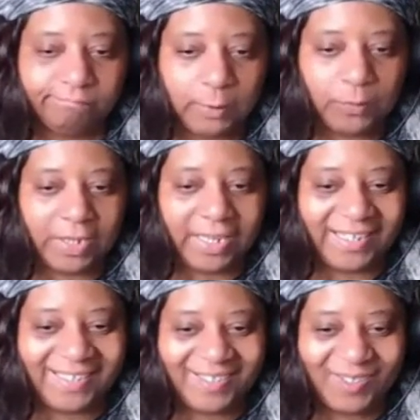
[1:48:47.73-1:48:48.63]

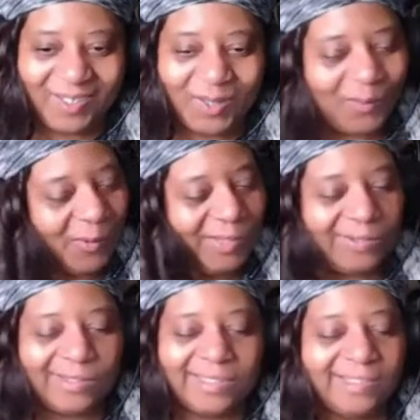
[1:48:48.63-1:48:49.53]
Okay. Well, we're
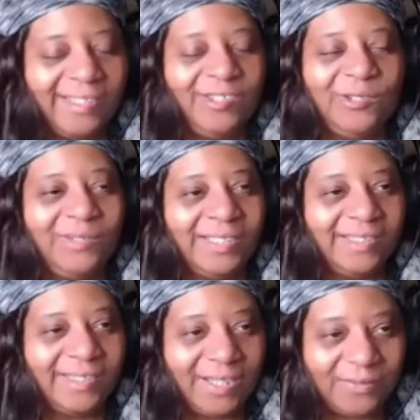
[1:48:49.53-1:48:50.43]
going to continue in
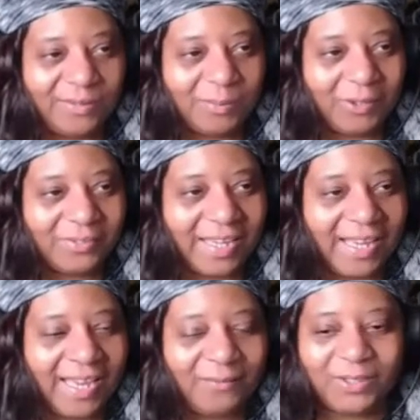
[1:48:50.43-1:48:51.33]
the love of the Most
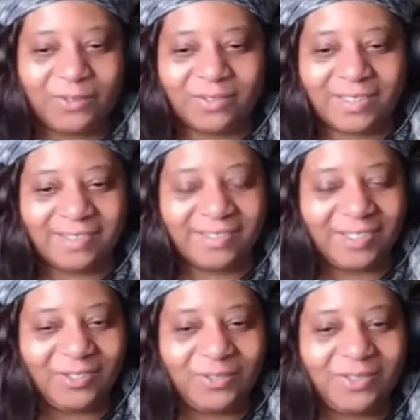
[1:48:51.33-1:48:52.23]
High. We're going to
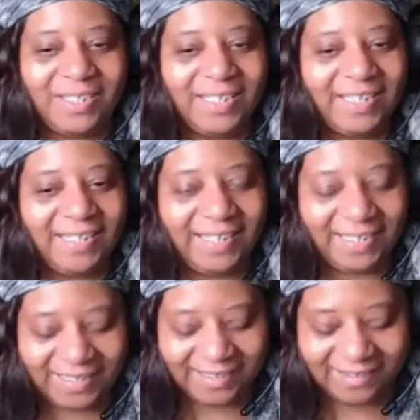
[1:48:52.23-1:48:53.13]
continue
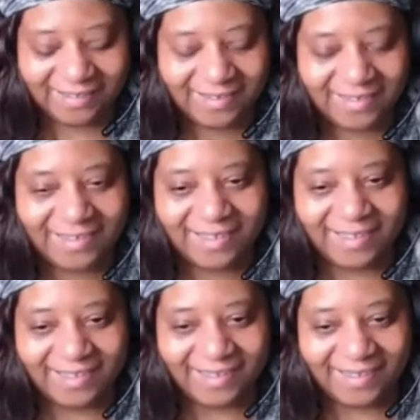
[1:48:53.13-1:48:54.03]
in
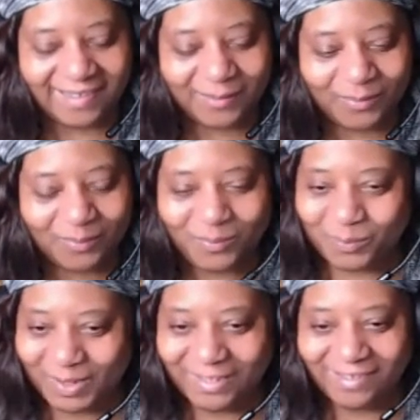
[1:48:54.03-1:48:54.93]

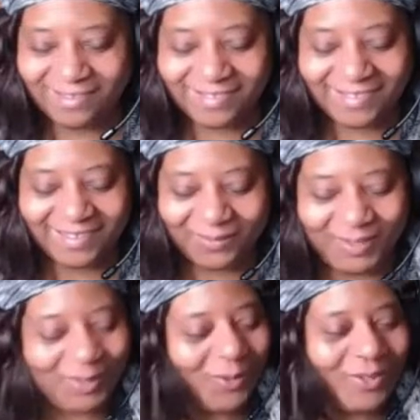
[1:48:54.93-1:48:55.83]
peace.
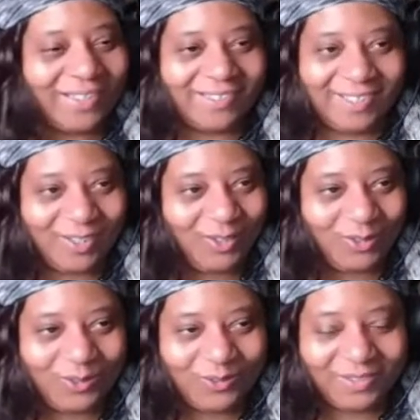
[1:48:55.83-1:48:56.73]
We're going to
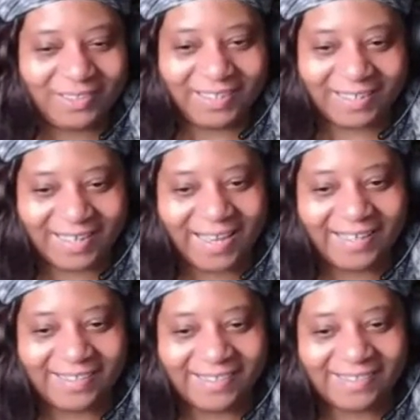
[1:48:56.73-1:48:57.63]
continue in
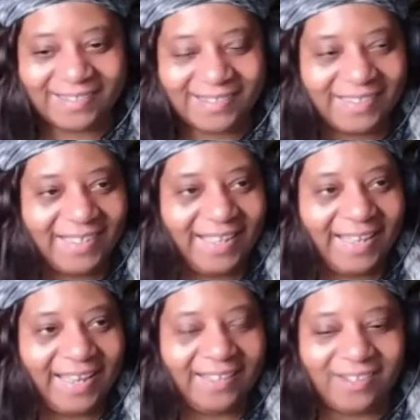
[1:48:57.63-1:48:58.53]
kindness.
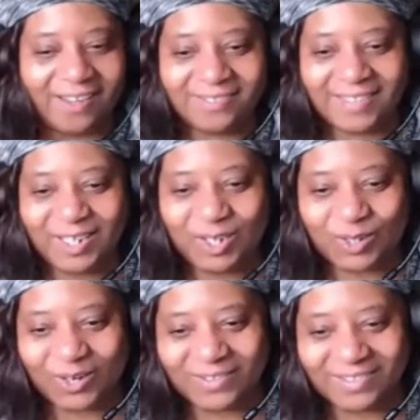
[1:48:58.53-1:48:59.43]
And y'all stay
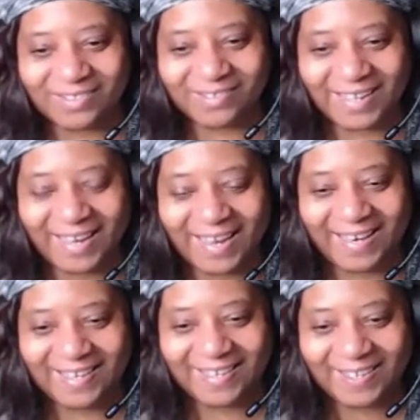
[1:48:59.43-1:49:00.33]
encouraged, okay?